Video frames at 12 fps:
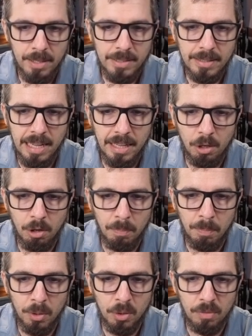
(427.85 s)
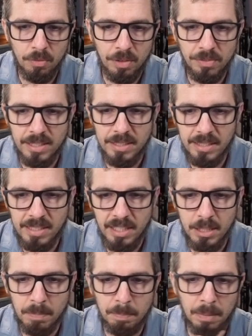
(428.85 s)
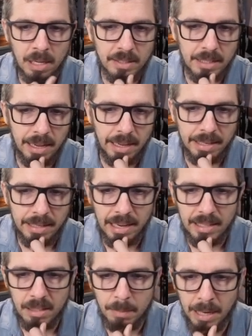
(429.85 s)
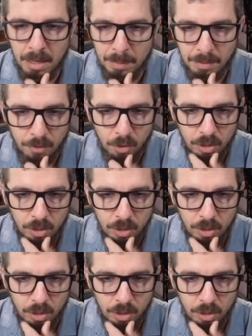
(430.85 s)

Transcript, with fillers: set compute 56 plus 89 divided by